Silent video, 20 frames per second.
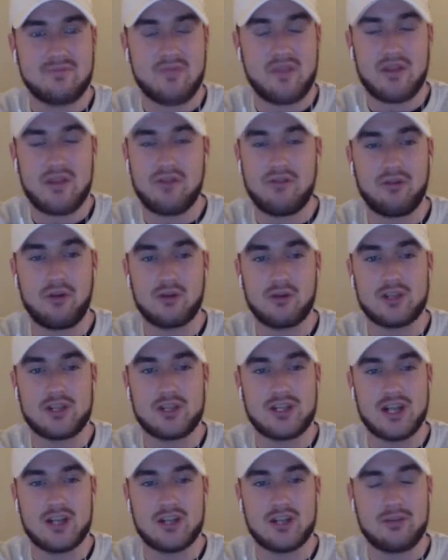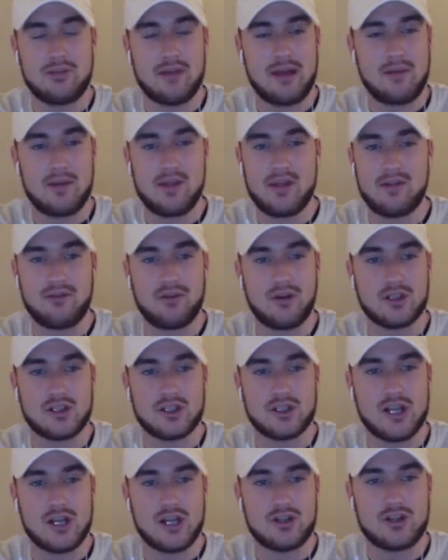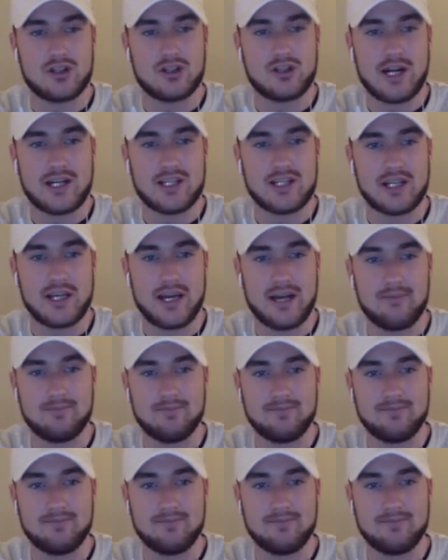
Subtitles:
the frozen tundra, baby. The frozen tundra strikes again.